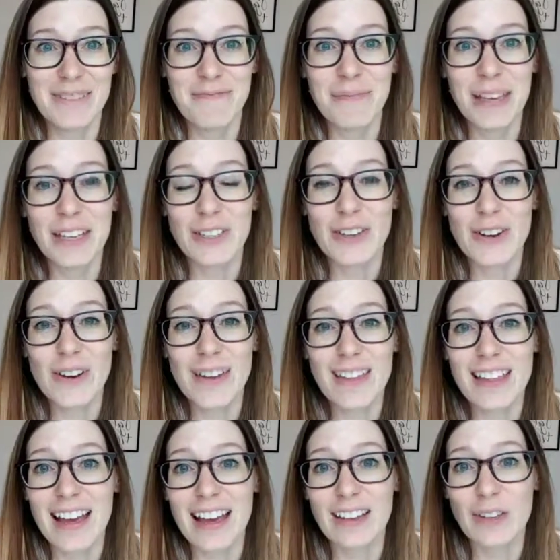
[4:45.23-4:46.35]
make sure
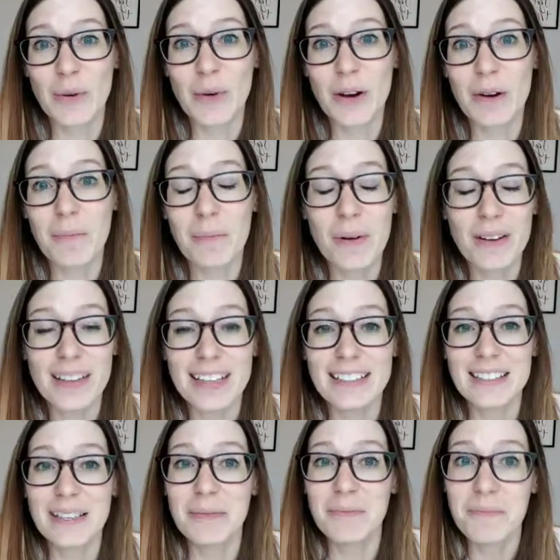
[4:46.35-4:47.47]
that your book
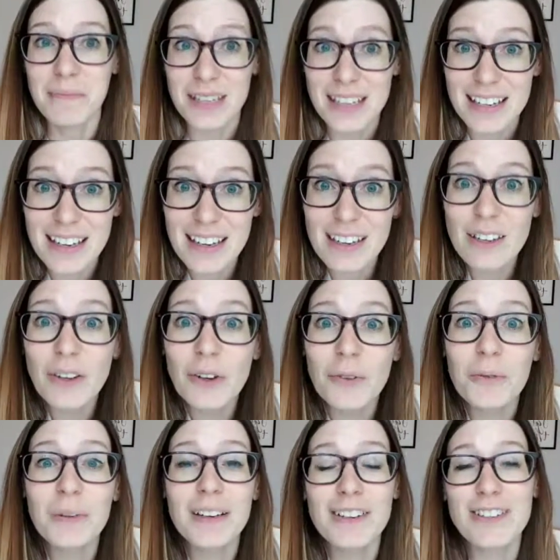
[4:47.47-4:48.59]
is meeting your
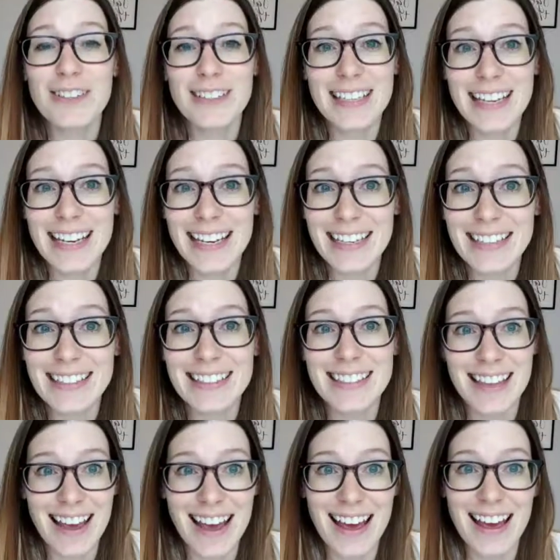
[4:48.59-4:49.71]
reader's needs
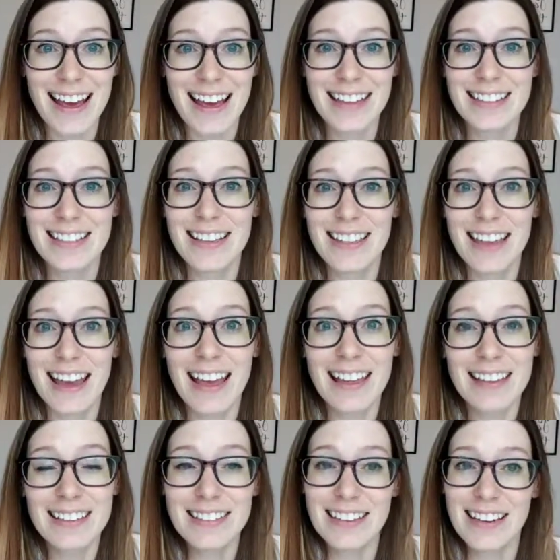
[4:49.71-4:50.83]
and
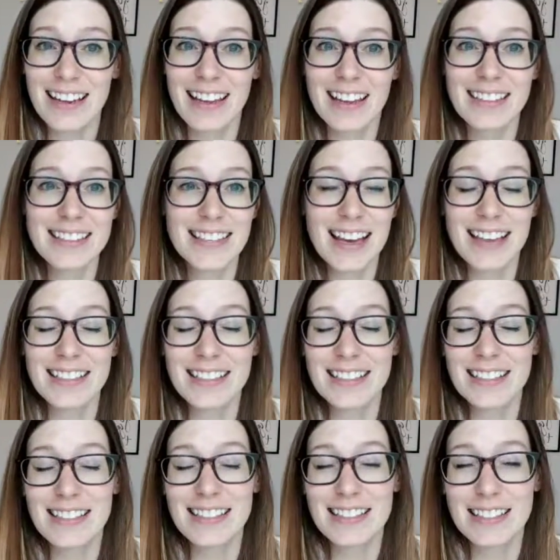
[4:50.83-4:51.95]
then it's
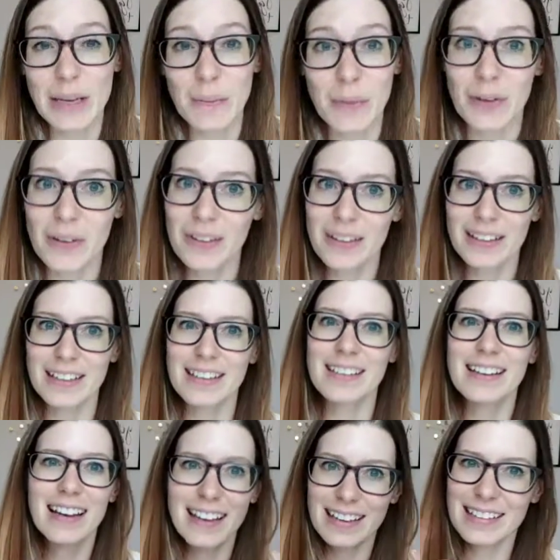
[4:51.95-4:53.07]
as simple and
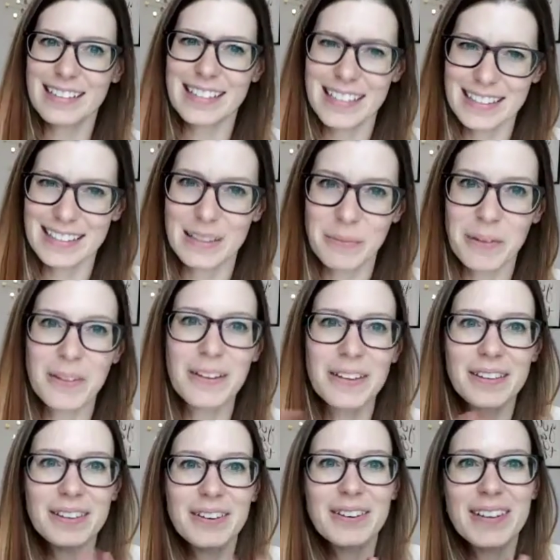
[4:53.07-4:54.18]
I say simple
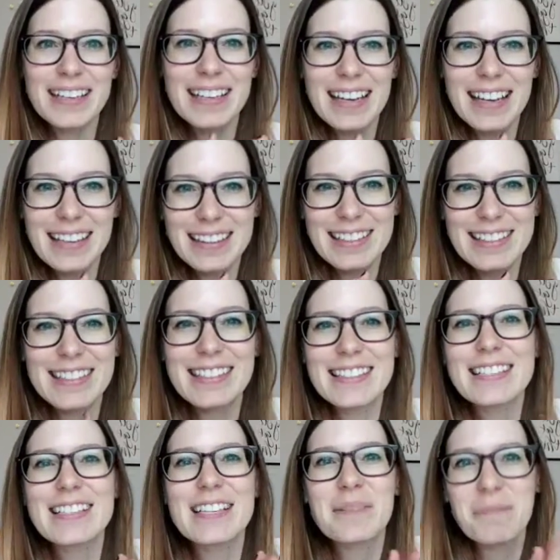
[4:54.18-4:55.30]
although it, uh, this is a
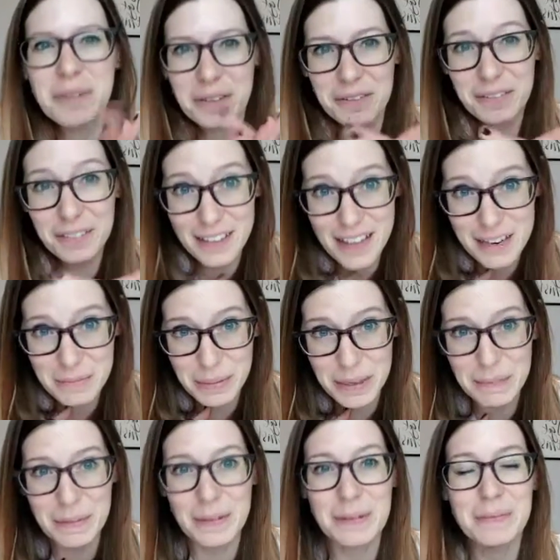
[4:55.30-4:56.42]
sticking point for a lot of
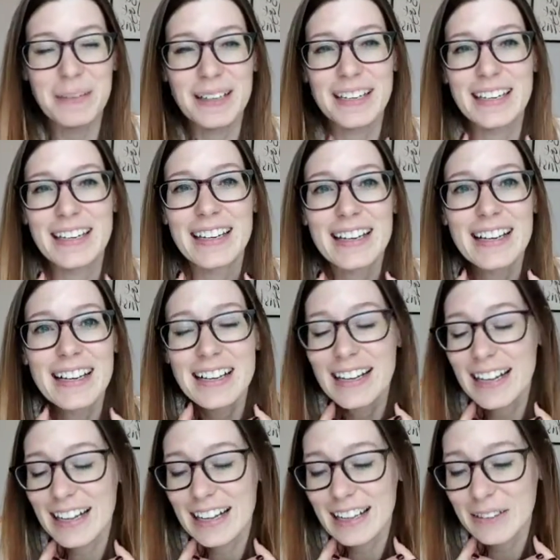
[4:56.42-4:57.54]
people but
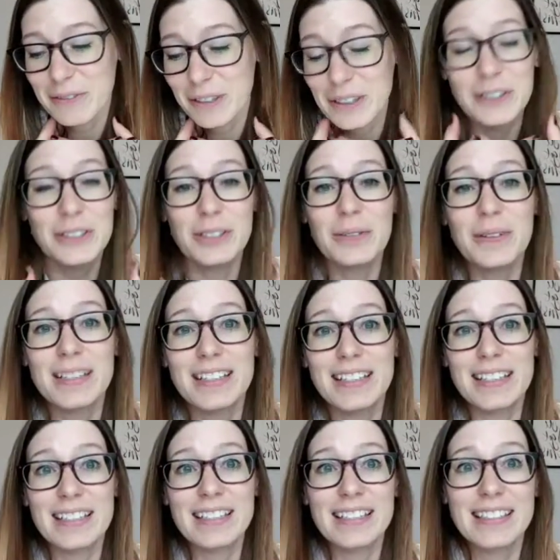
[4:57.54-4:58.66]
uh, what you'll do
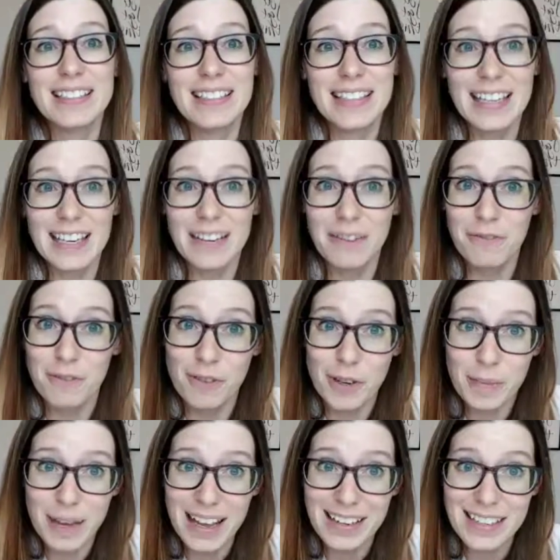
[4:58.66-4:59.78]
is get it
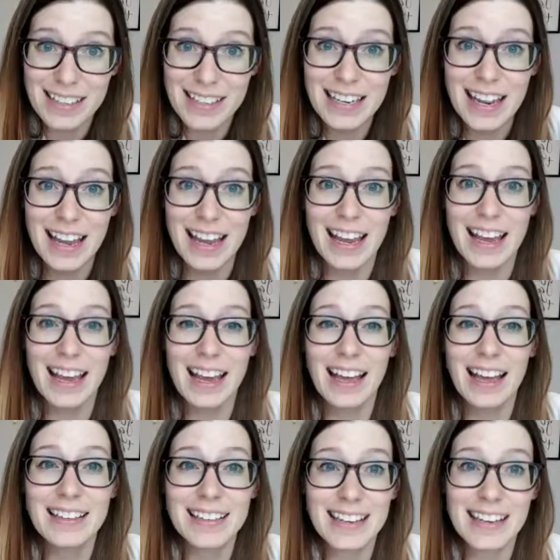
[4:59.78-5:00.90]
formatted
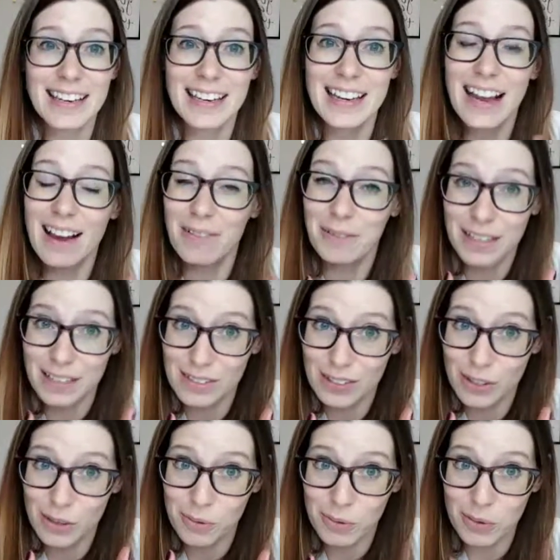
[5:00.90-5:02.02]
and get it out into
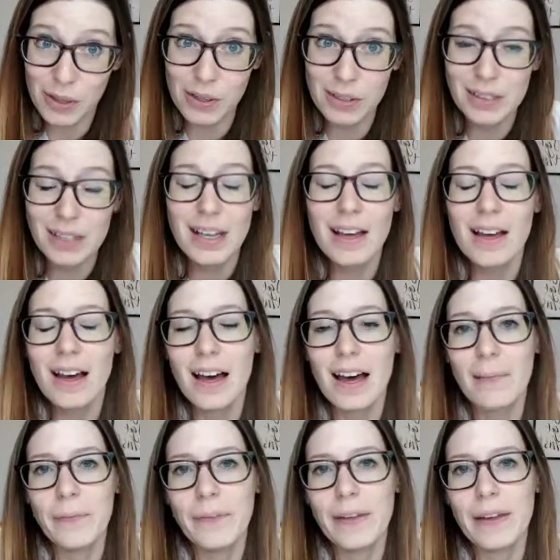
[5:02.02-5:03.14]
the world. Uh,
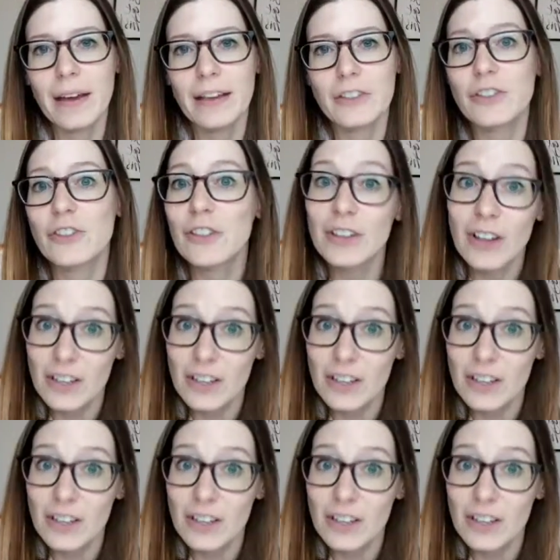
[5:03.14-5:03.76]
I should